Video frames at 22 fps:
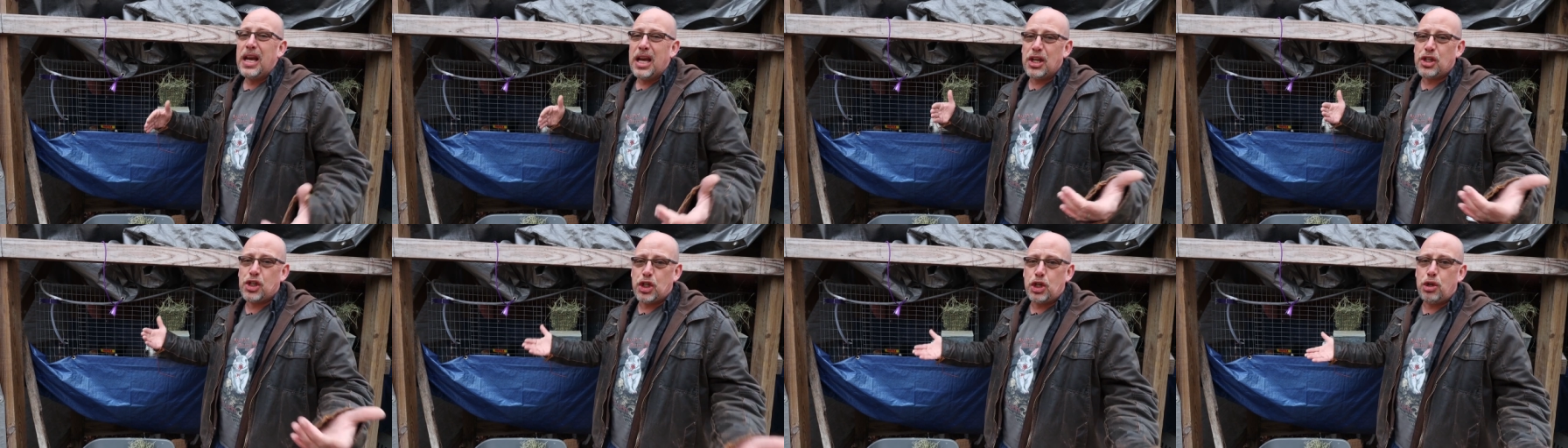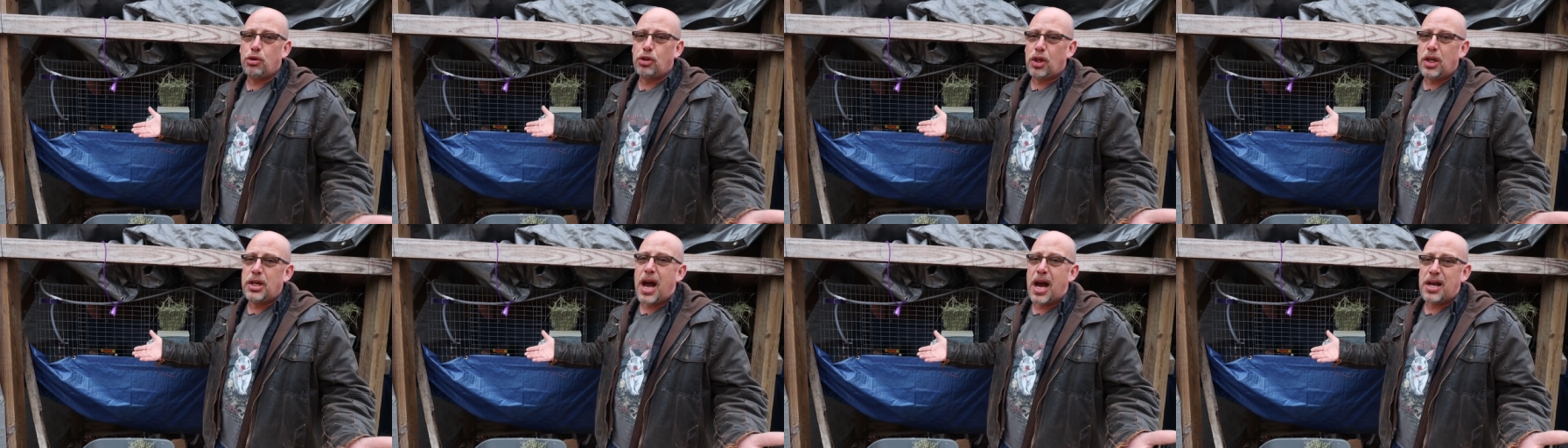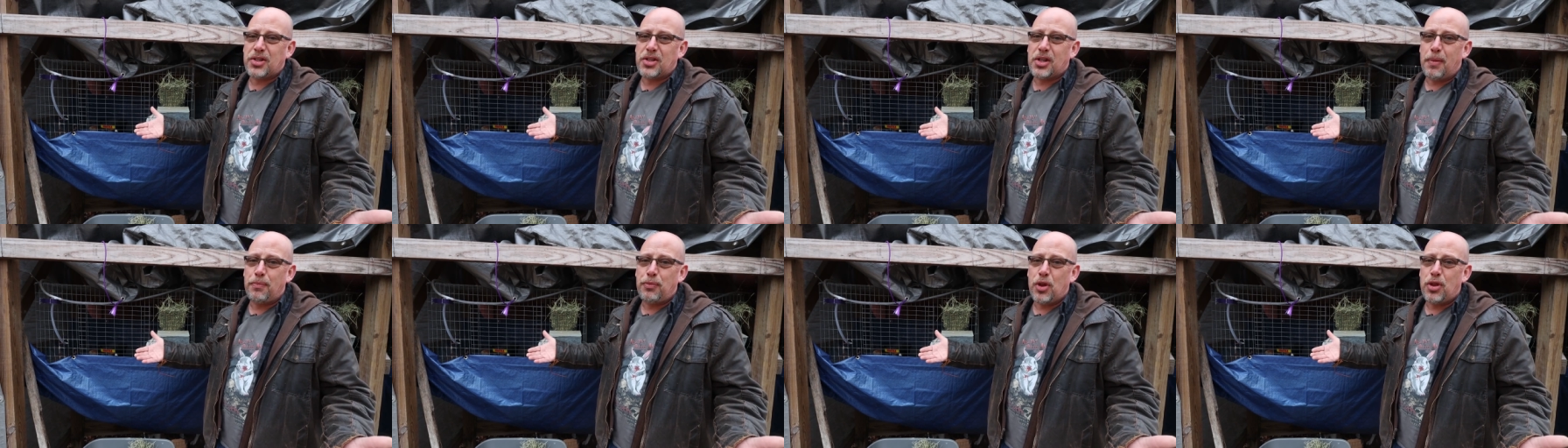It's usually
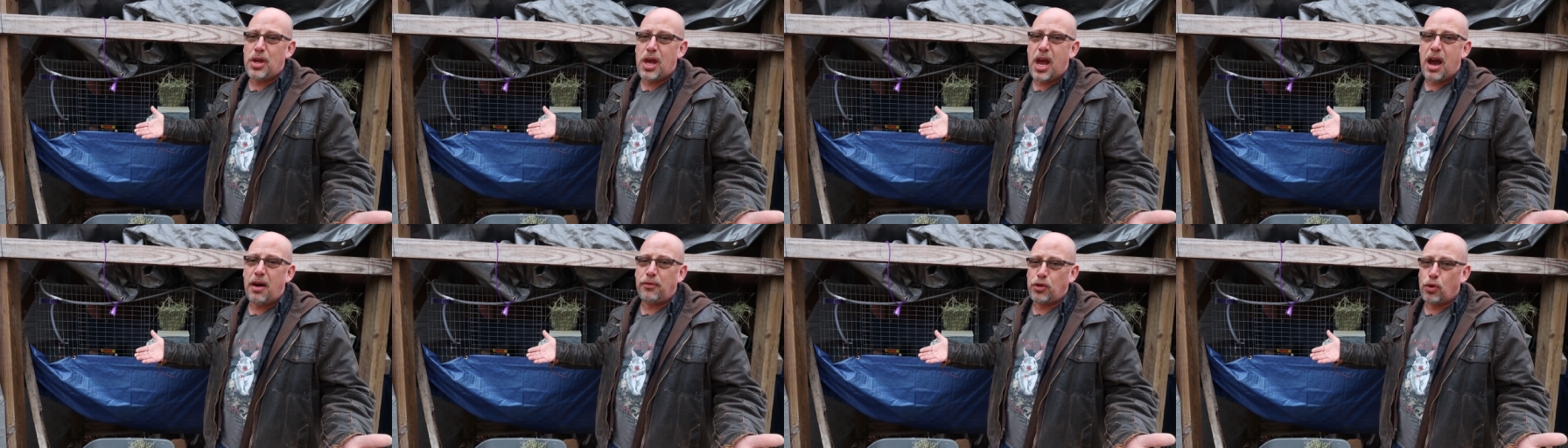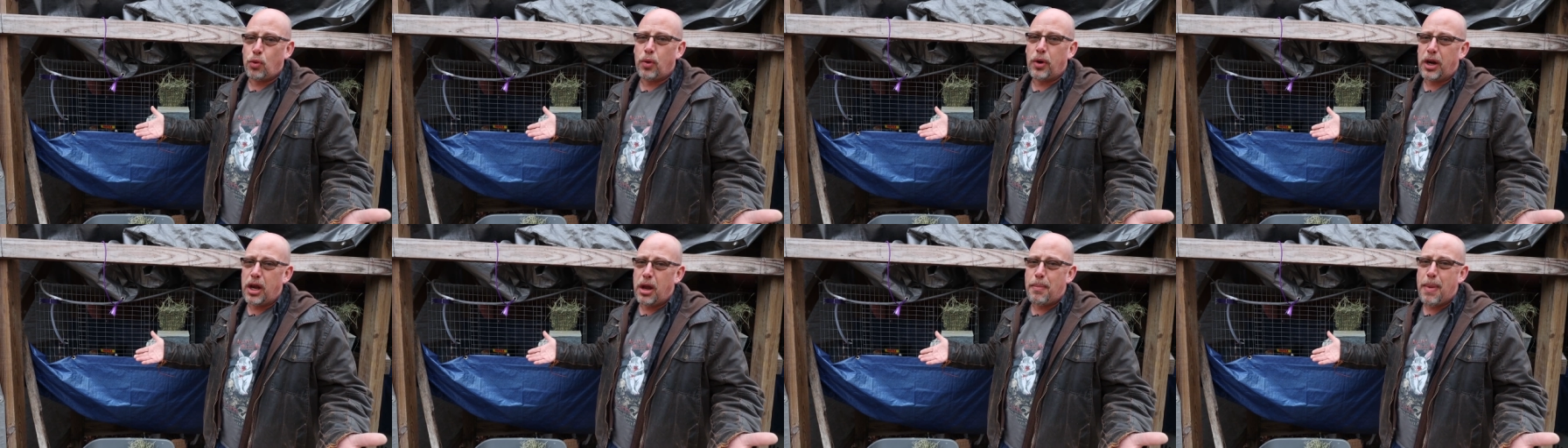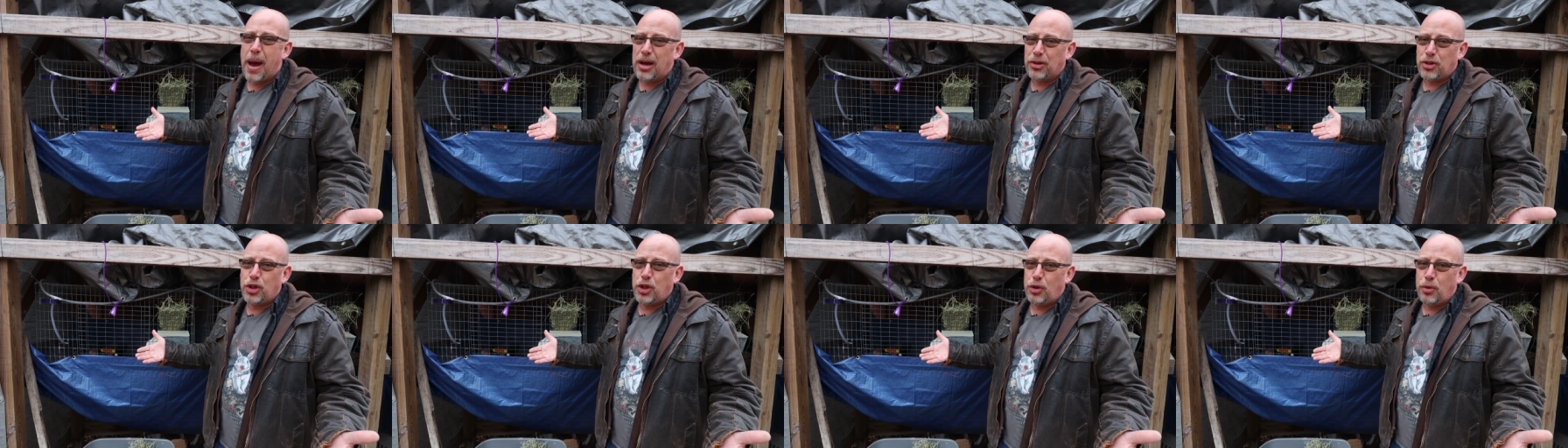not something that you have to worry
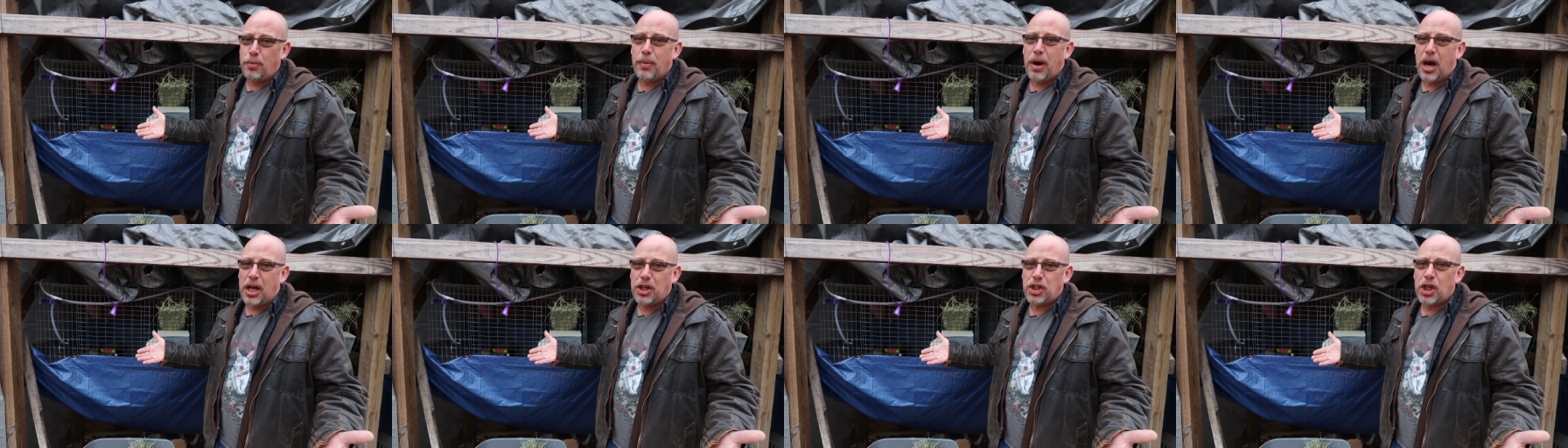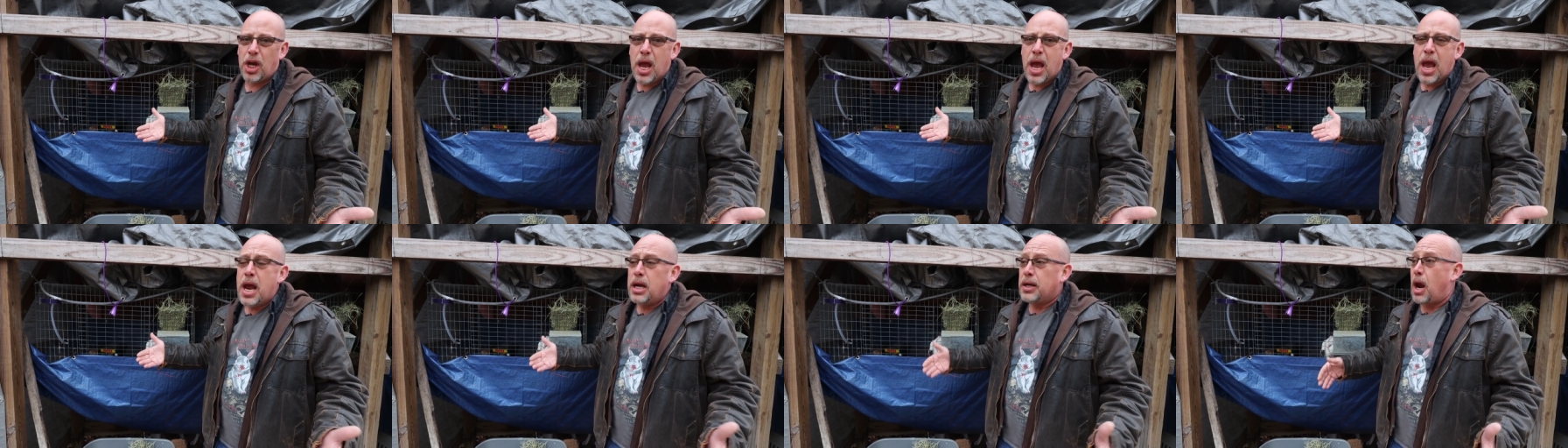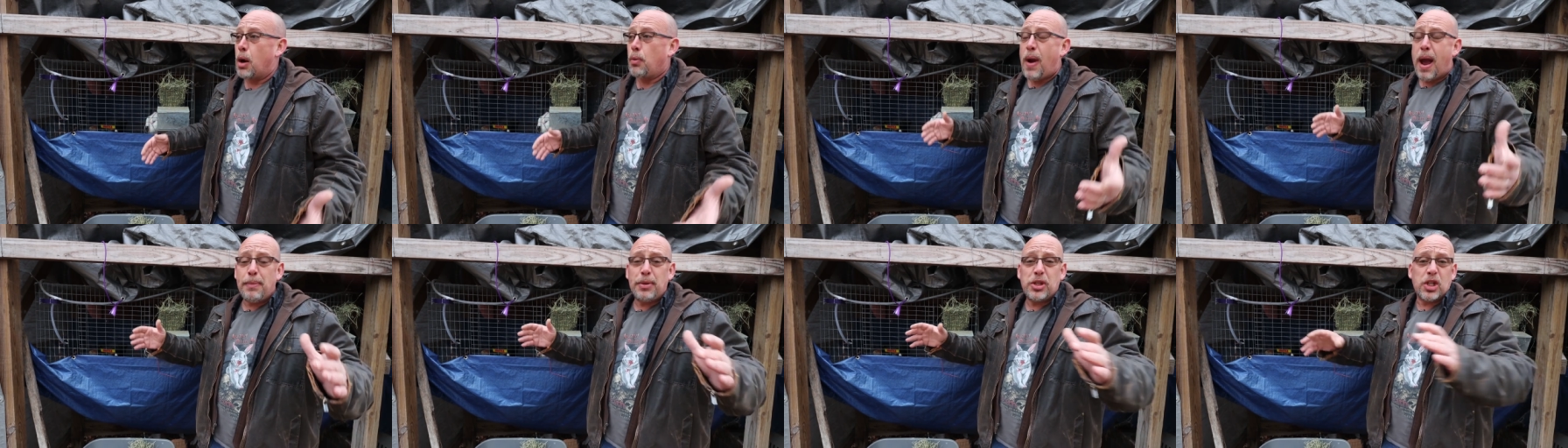about too much.
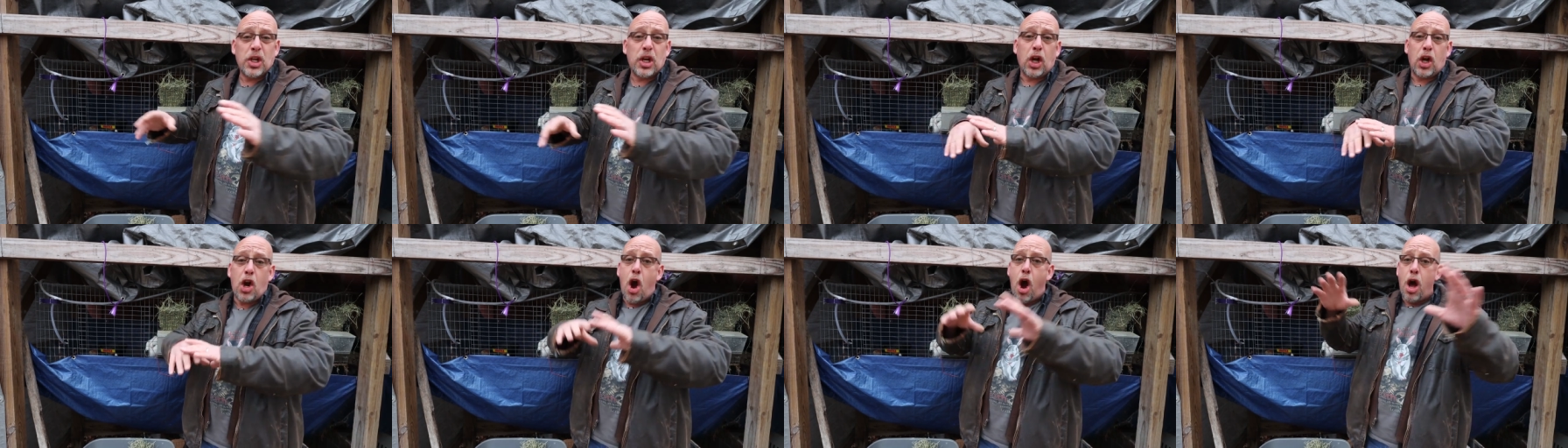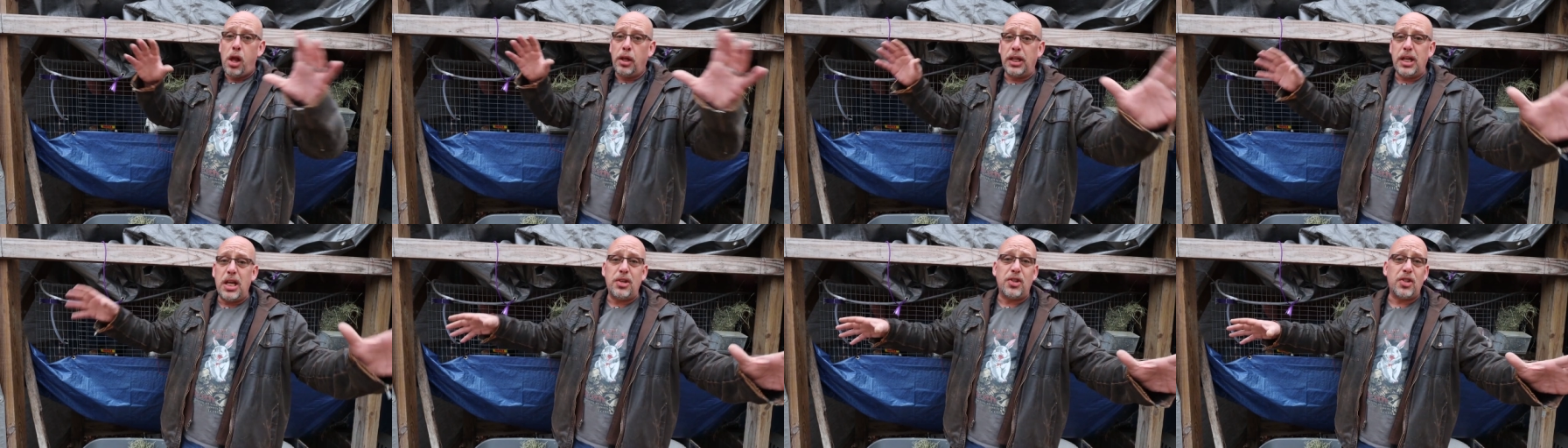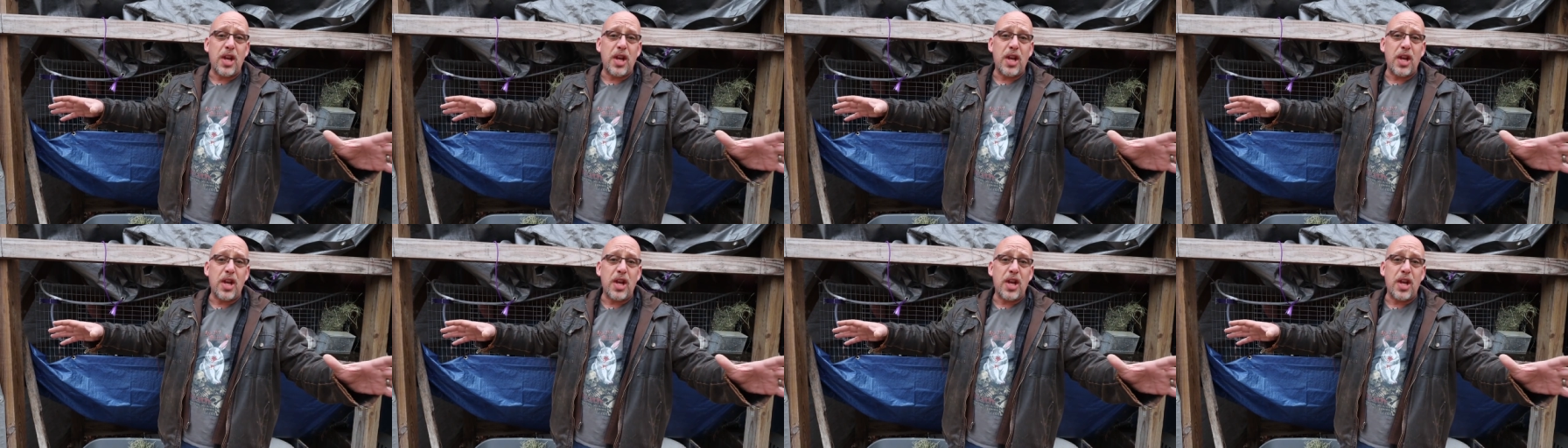Now, rabbits in a colony